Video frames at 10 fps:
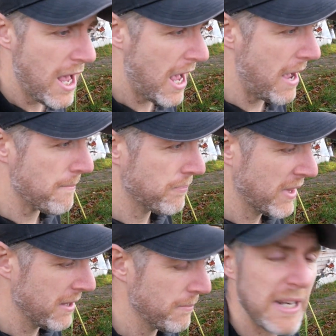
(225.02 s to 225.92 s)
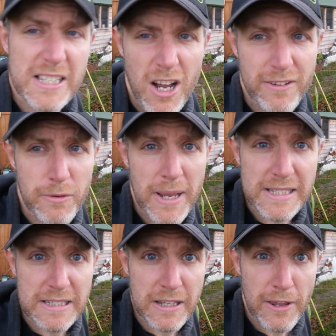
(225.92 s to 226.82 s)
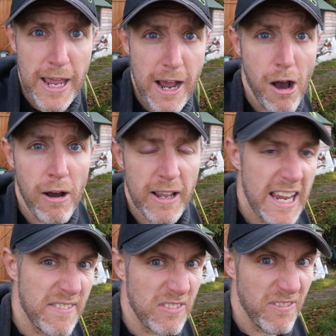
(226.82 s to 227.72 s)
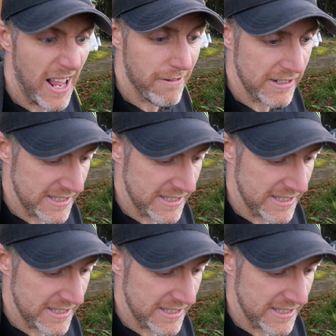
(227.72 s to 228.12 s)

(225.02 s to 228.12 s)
but it's kind of amazing that they are even flowering